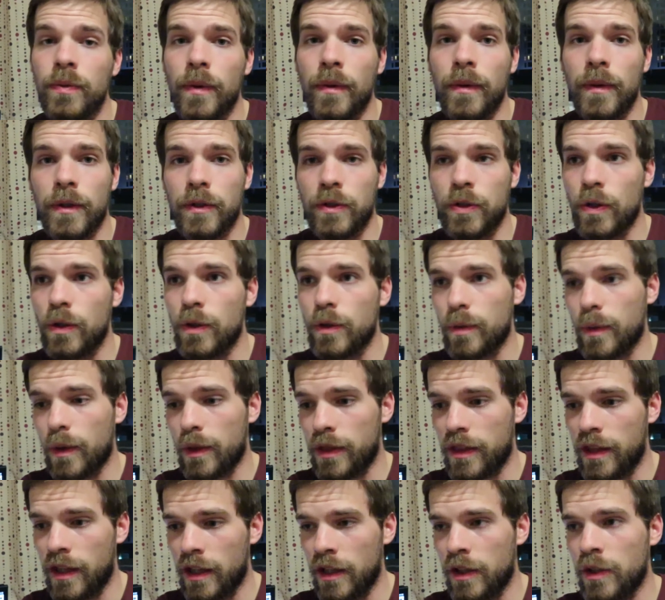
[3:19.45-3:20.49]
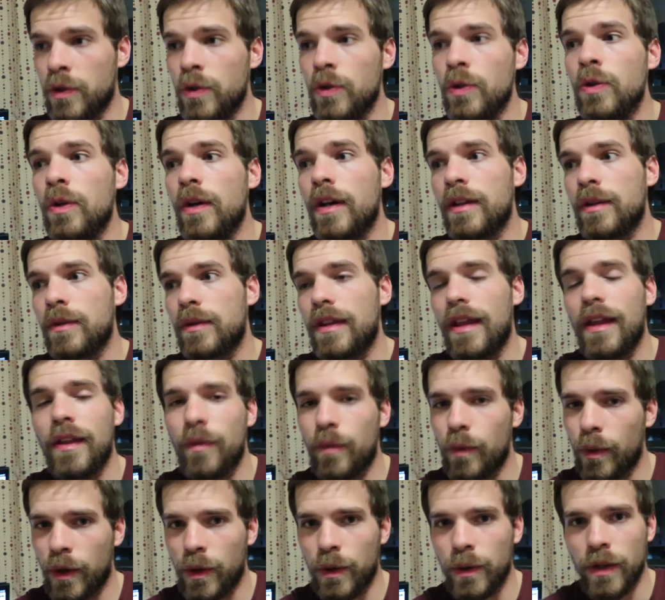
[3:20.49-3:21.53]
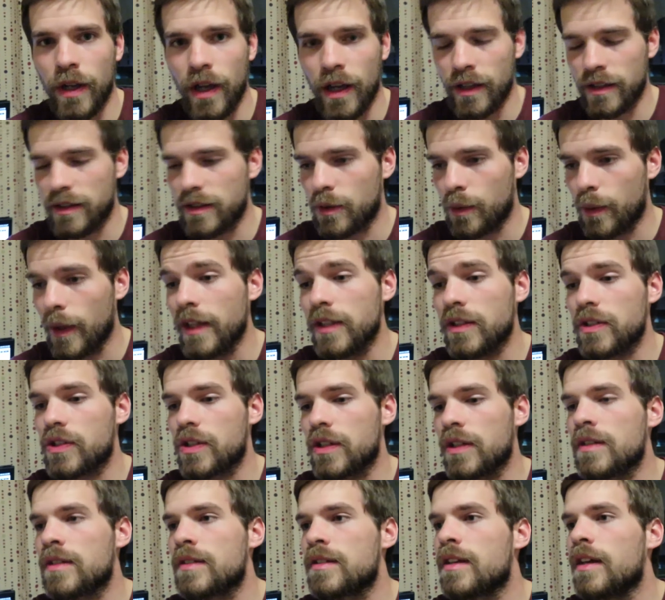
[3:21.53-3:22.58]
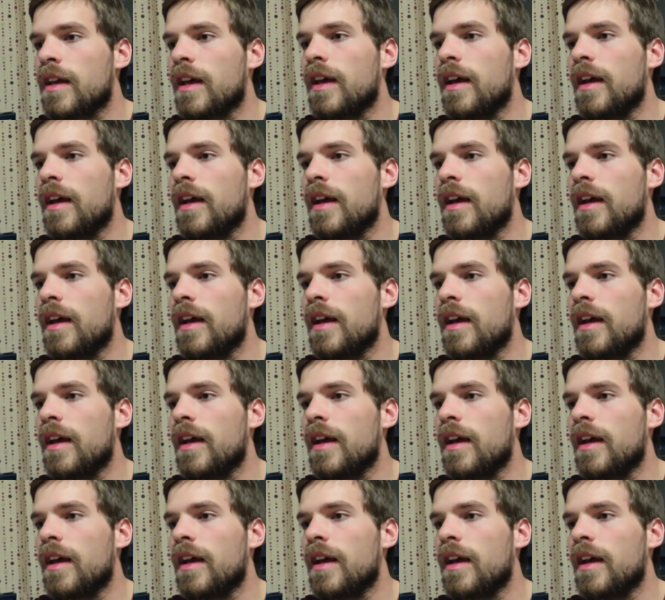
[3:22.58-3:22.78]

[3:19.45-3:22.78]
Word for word: we were told what they do, and then we could ask questions.